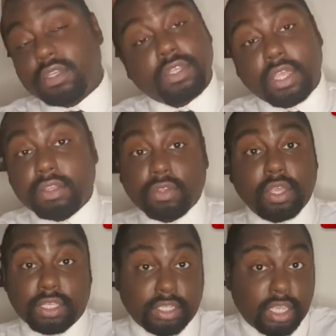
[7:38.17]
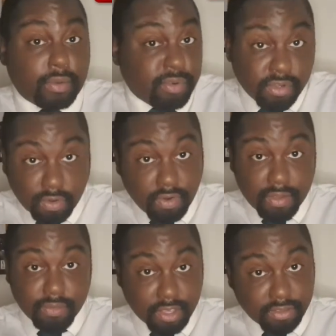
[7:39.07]
Is he the Prince of
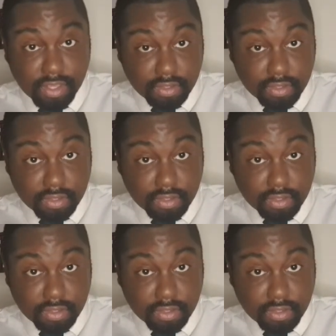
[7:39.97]
Grime? Yizzy?